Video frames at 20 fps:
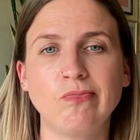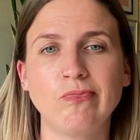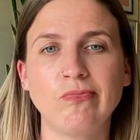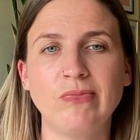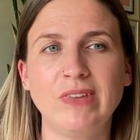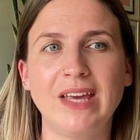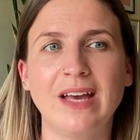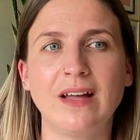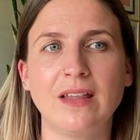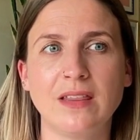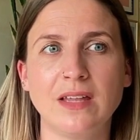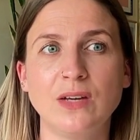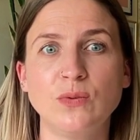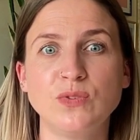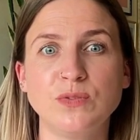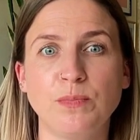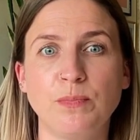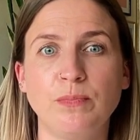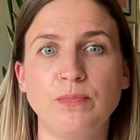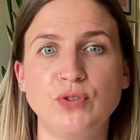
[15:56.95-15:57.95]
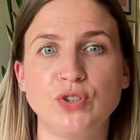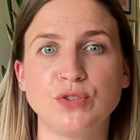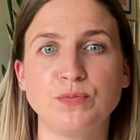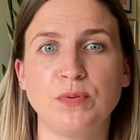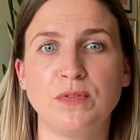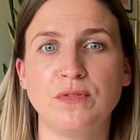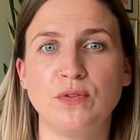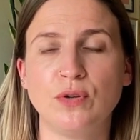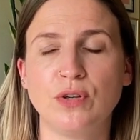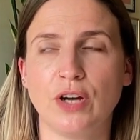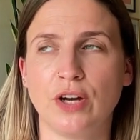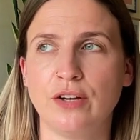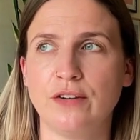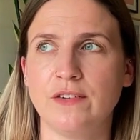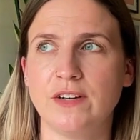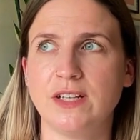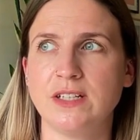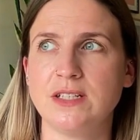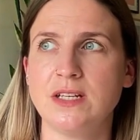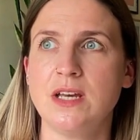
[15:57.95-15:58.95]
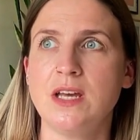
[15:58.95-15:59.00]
Yeah, I think it was just before COVID